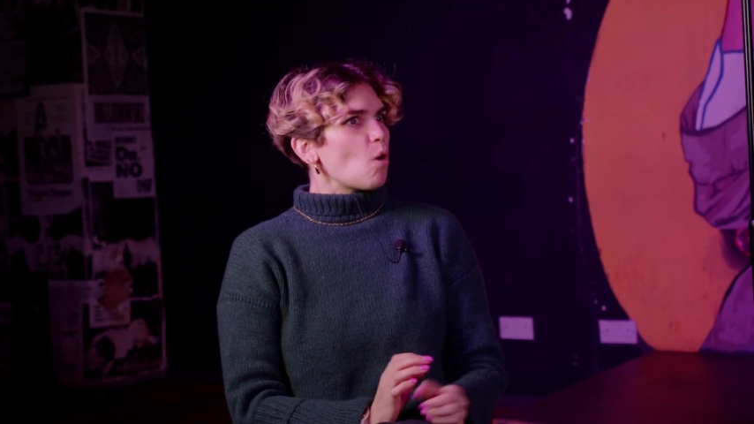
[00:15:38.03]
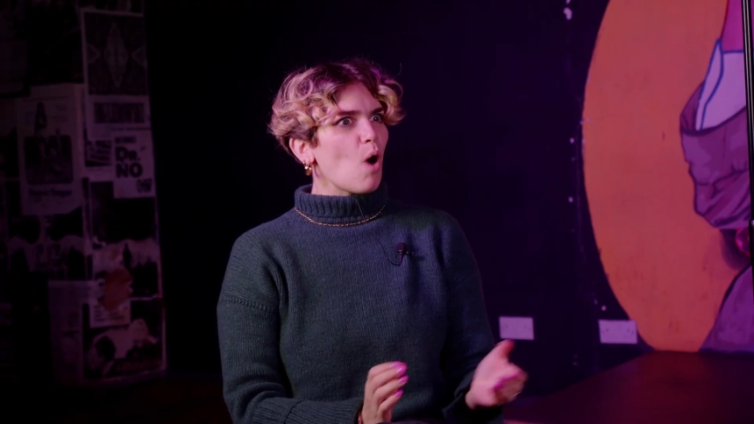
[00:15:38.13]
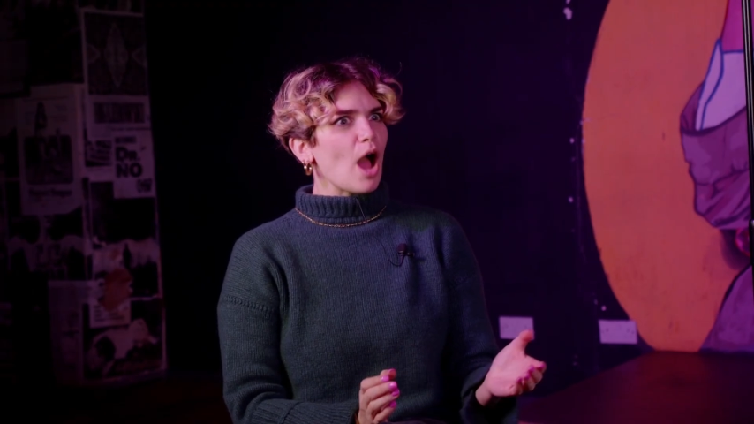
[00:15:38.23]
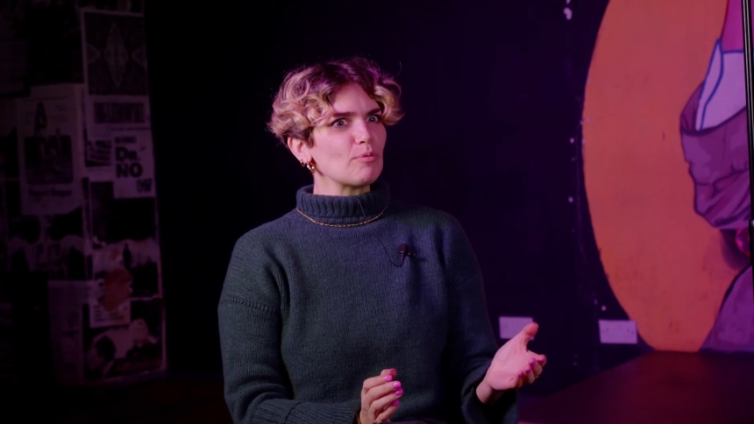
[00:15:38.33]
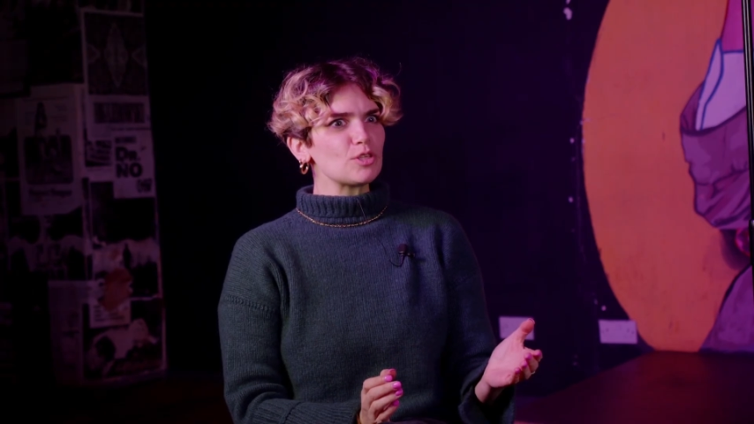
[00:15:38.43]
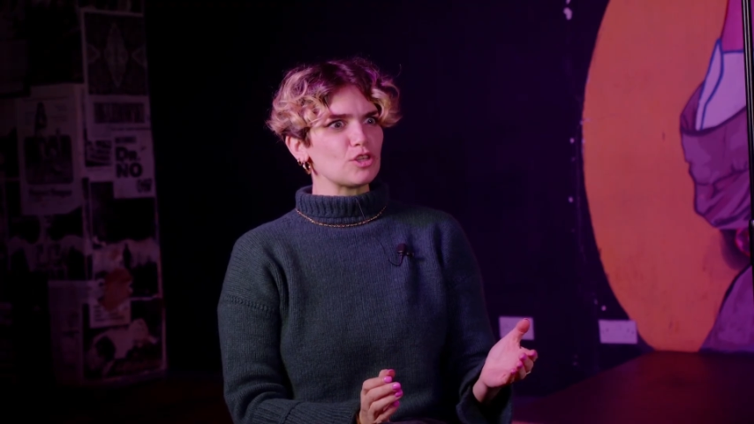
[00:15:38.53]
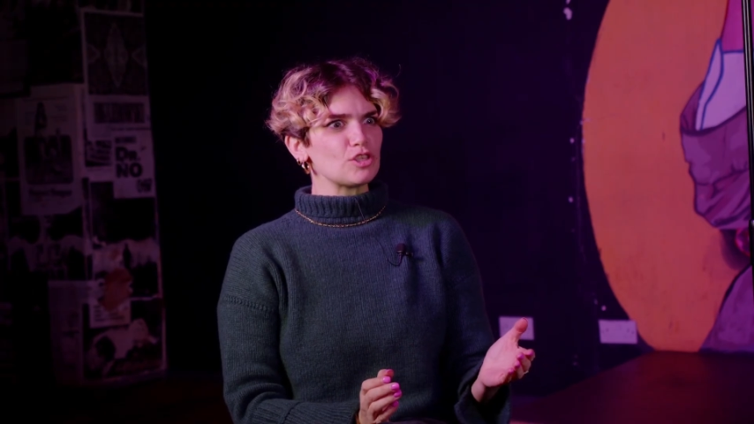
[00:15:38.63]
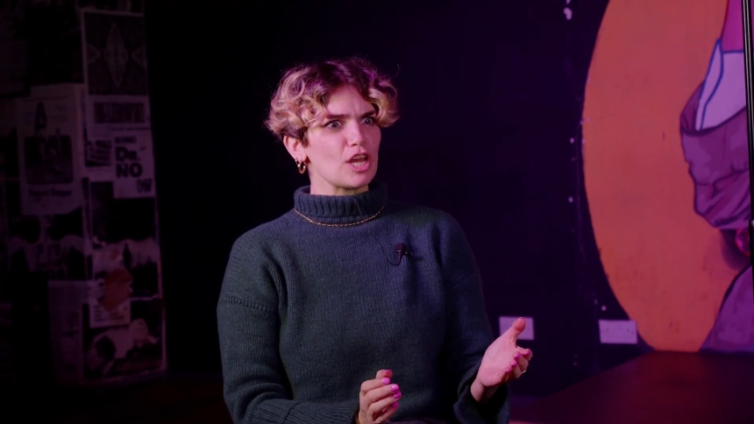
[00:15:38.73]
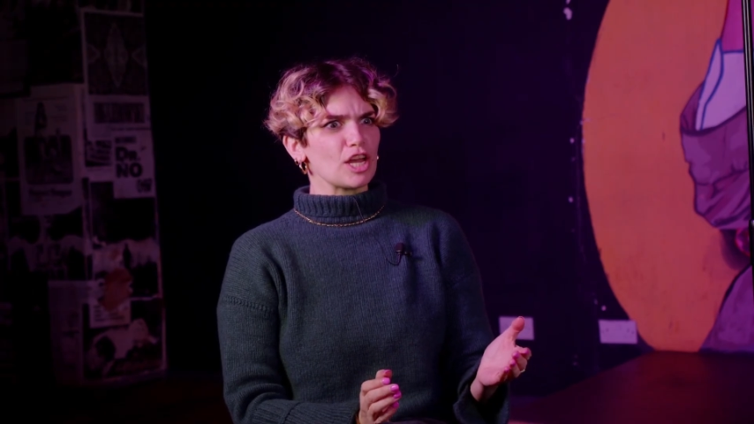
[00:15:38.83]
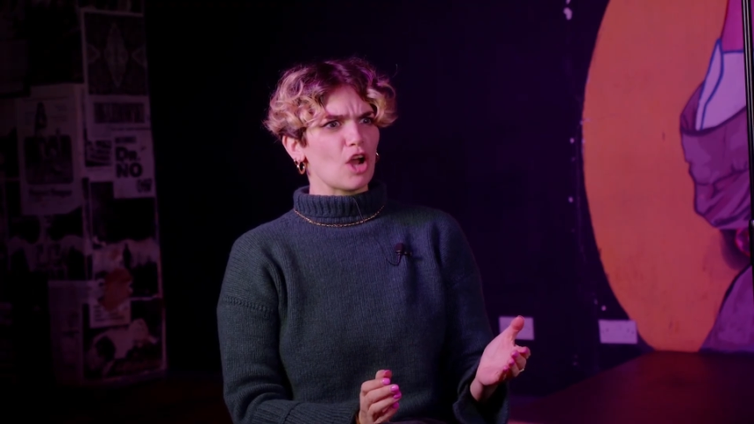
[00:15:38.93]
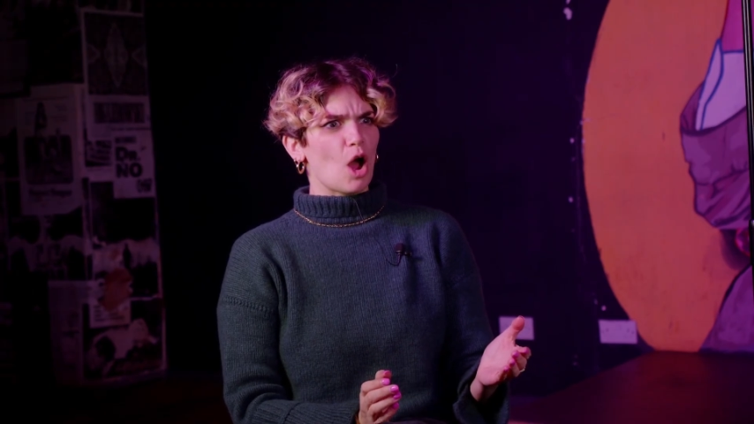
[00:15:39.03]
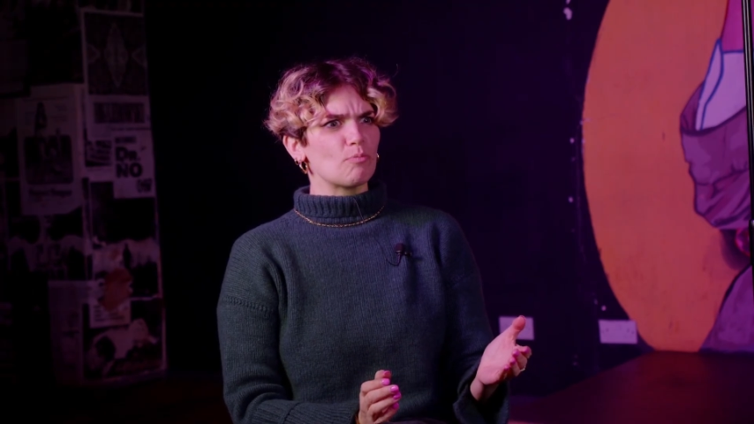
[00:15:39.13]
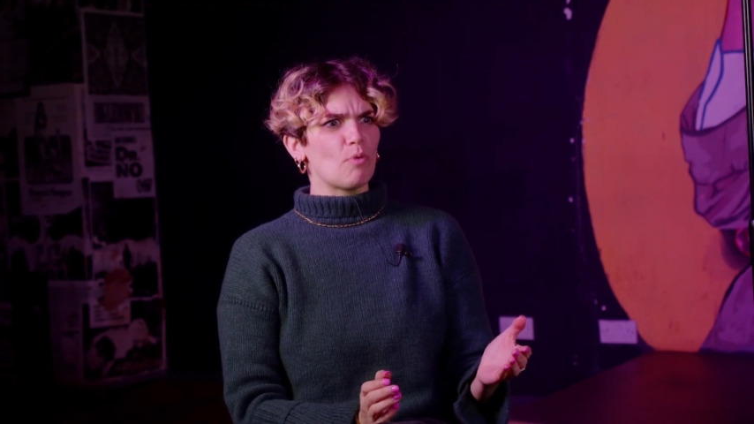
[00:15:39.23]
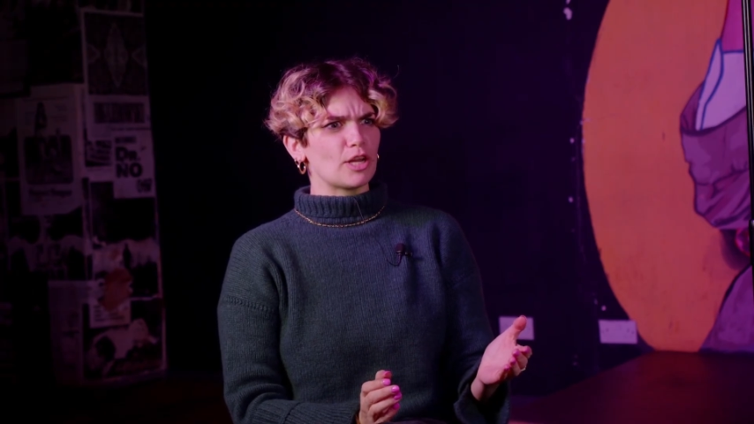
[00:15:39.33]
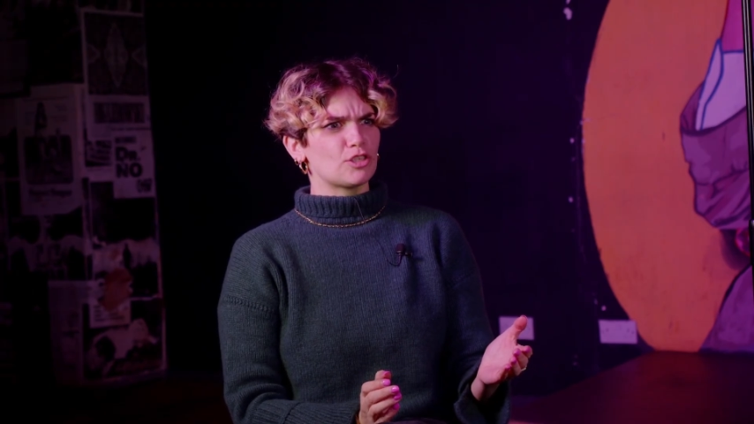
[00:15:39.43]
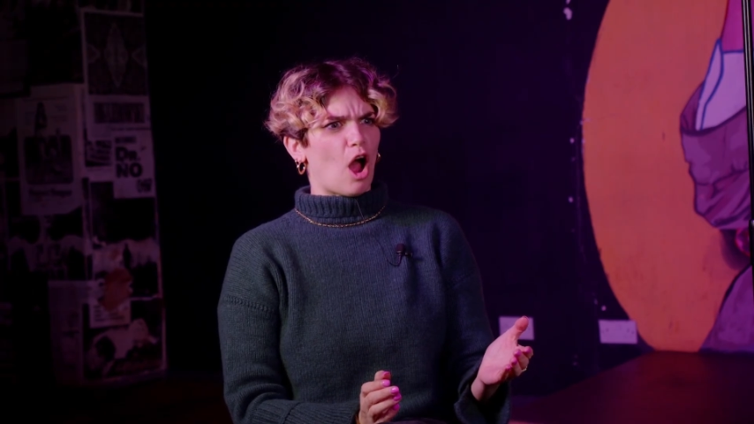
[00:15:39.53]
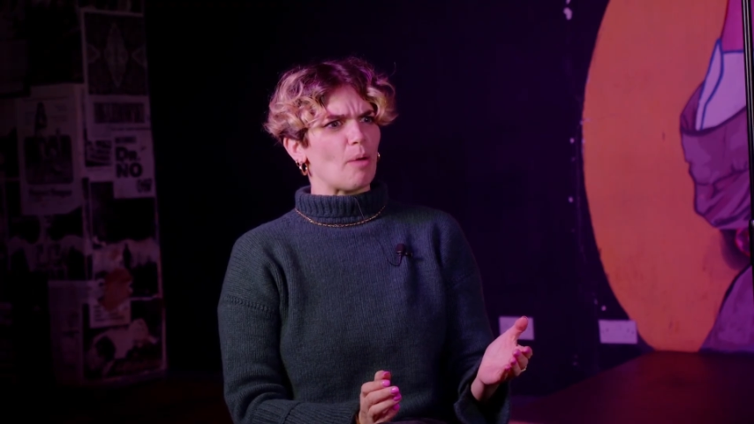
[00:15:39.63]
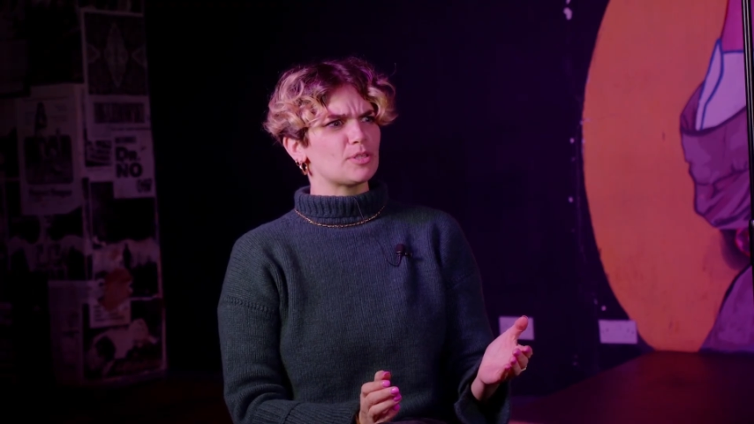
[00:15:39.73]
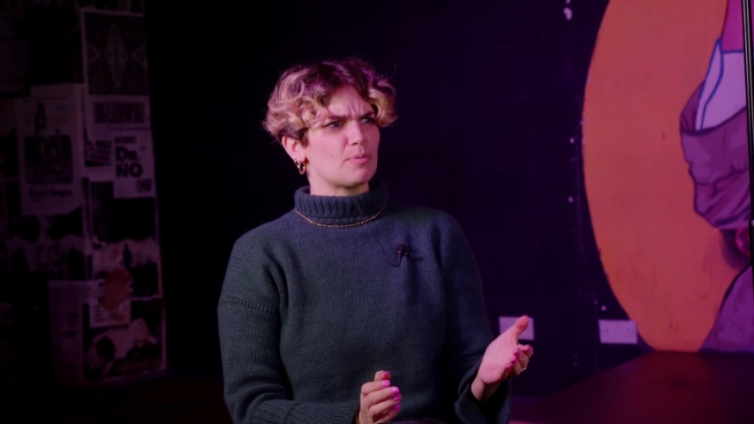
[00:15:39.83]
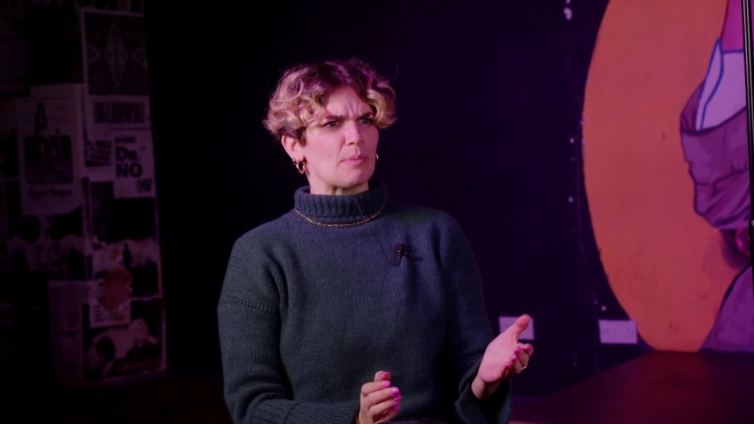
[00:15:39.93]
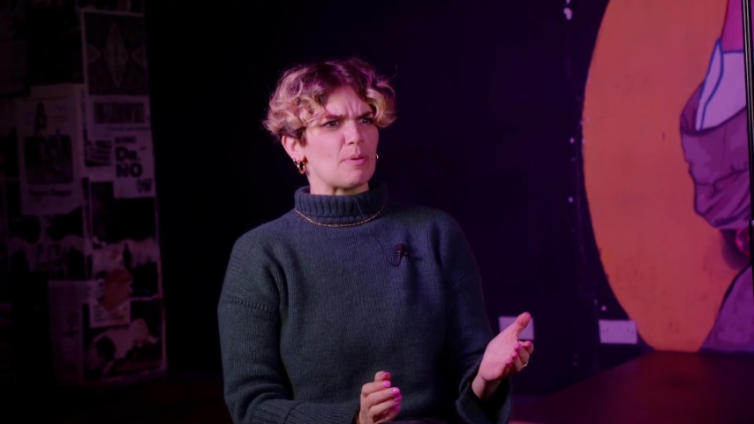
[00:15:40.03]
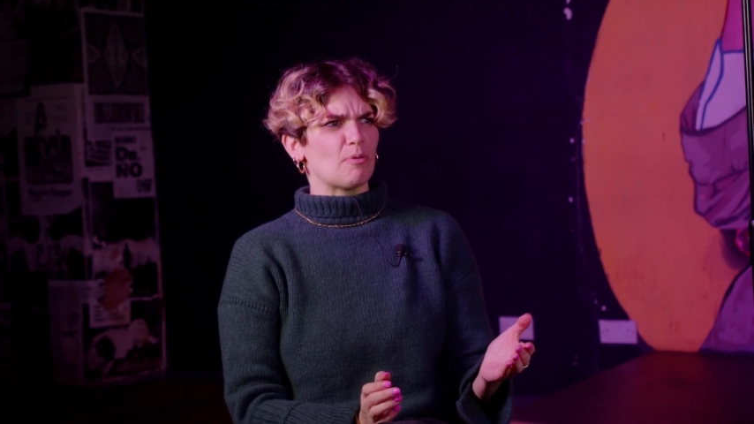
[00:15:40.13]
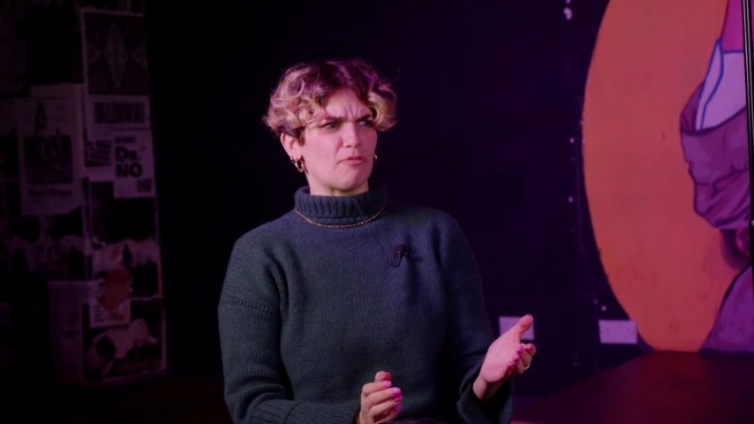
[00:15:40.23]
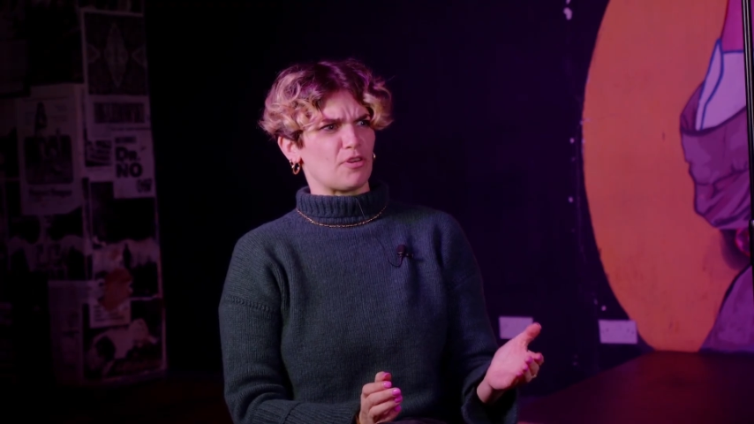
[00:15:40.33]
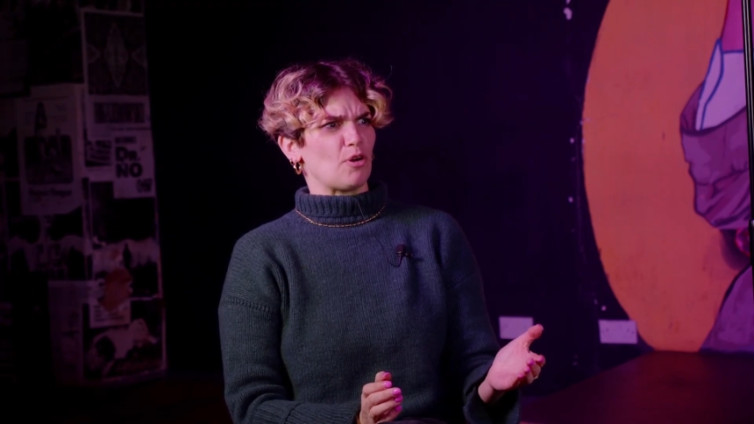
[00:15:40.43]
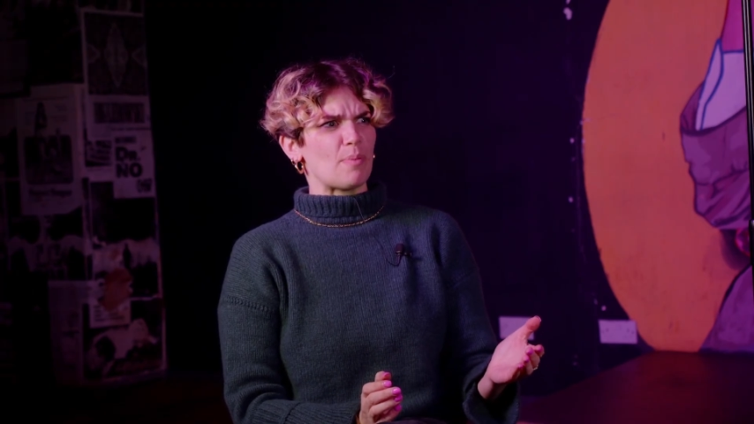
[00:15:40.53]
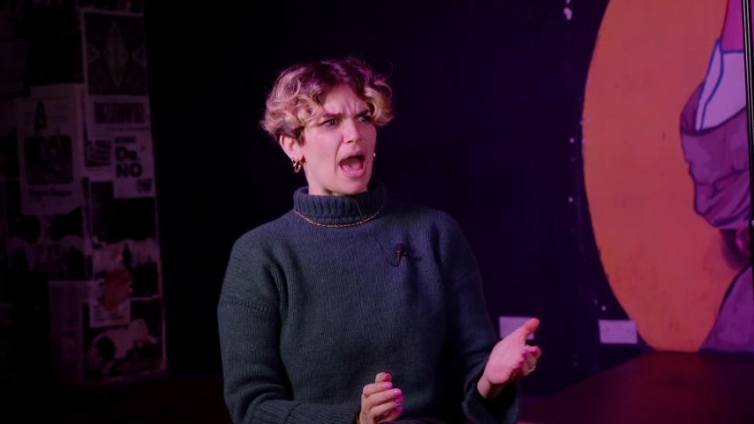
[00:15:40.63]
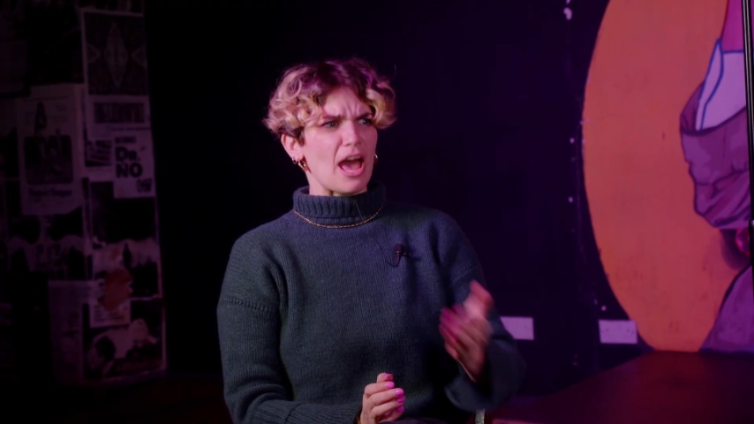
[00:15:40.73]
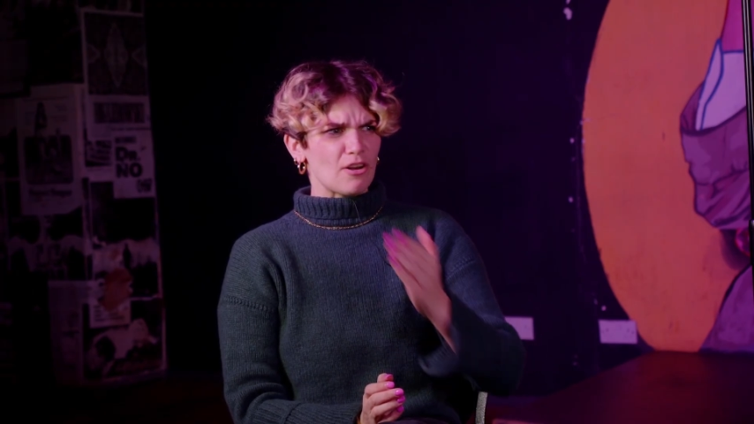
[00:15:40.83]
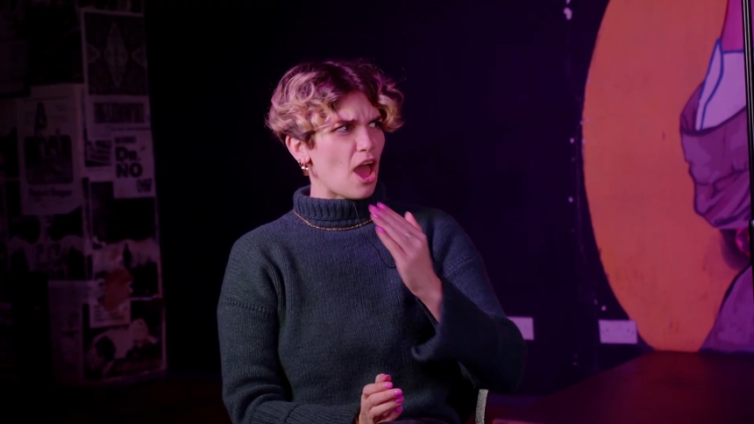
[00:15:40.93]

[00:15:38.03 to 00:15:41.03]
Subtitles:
Well, I was just like, my job is to make people feel bad,